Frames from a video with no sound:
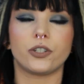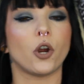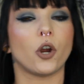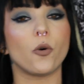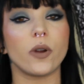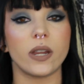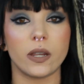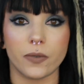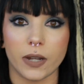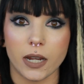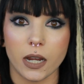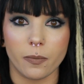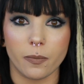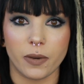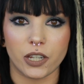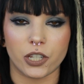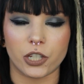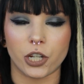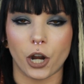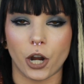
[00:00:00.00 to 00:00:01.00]
don't even get
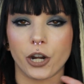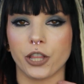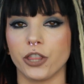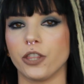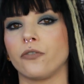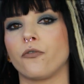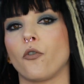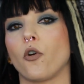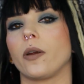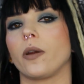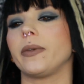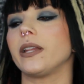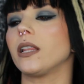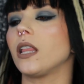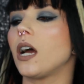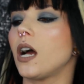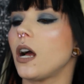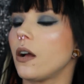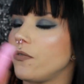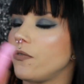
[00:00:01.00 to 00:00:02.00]
me started. The
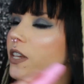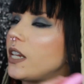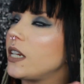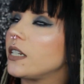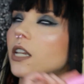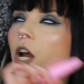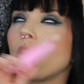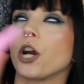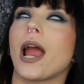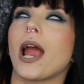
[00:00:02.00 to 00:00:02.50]
formula of these